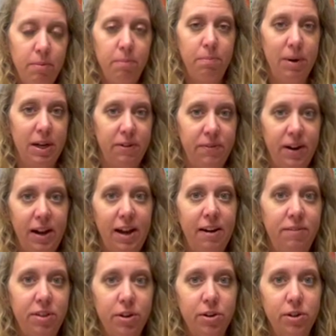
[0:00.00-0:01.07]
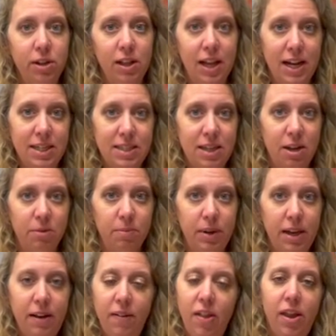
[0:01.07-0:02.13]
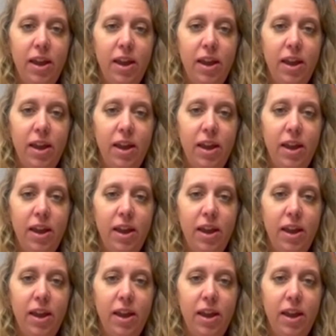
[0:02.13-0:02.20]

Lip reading: But if I have the whole class help me,